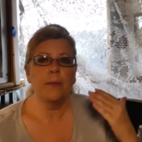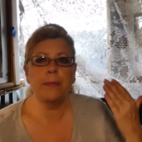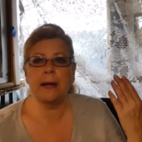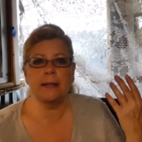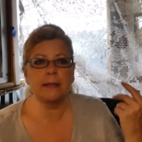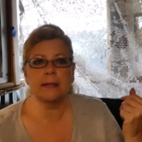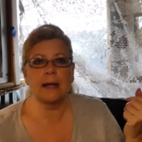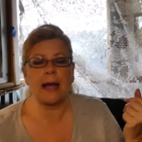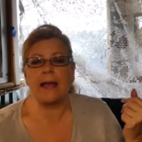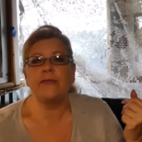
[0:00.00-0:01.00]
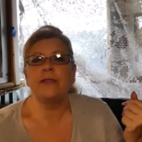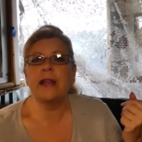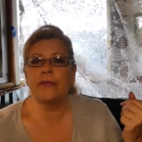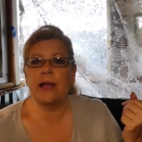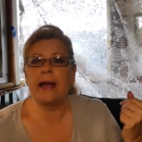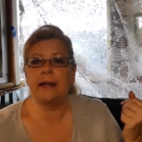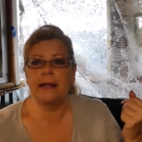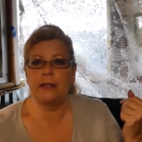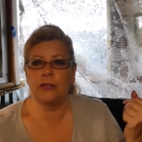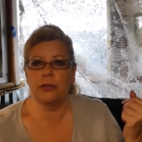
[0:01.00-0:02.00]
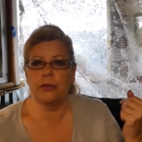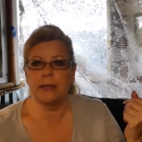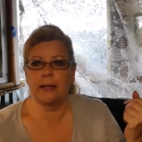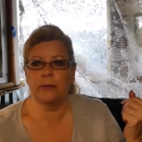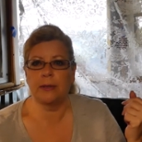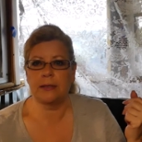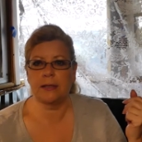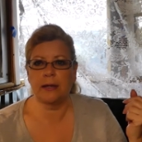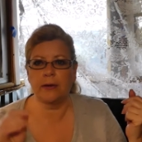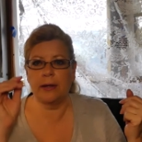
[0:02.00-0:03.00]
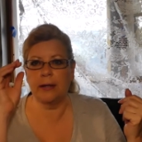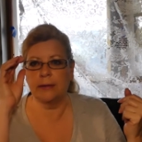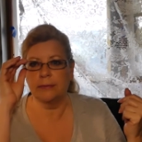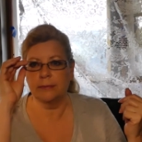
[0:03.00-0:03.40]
But I've never had issues at a rest area.